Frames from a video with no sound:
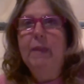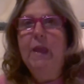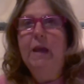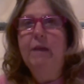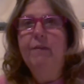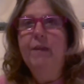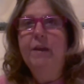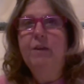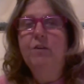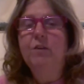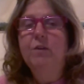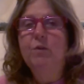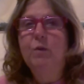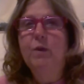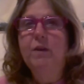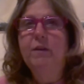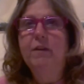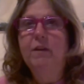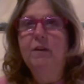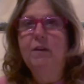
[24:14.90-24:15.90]
they just
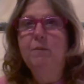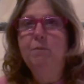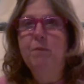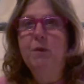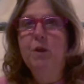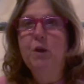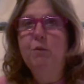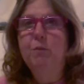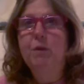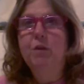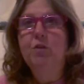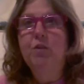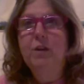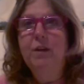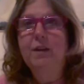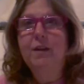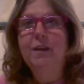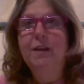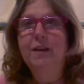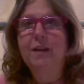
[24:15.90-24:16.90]
recently moved, but she
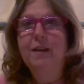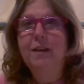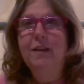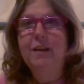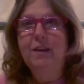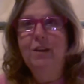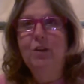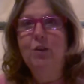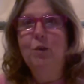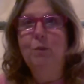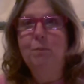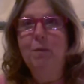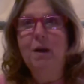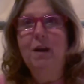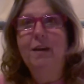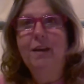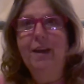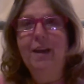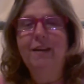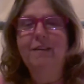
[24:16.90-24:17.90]
did do a
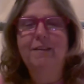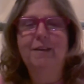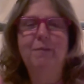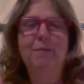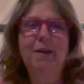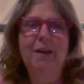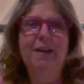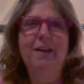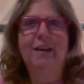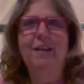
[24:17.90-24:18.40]
podcast update,